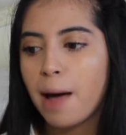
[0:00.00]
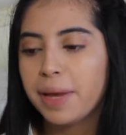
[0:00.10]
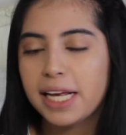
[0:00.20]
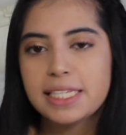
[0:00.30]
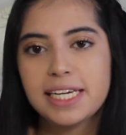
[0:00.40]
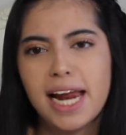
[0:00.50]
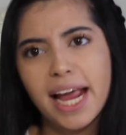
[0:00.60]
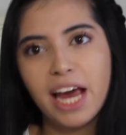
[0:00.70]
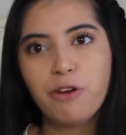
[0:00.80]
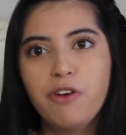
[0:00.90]
because today I
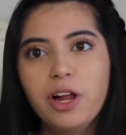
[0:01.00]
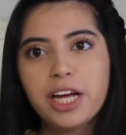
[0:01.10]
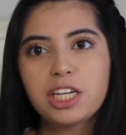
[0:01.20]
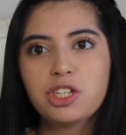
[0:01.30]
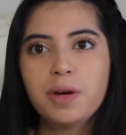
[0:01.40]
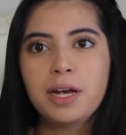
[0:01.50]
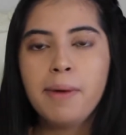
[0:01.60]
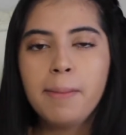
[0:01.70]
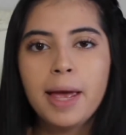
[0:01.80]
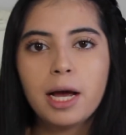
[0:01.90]
kind of felt like doing
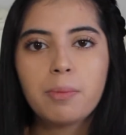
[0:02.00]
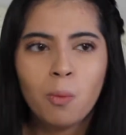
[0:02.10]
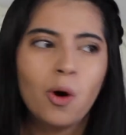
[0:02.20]
my makeup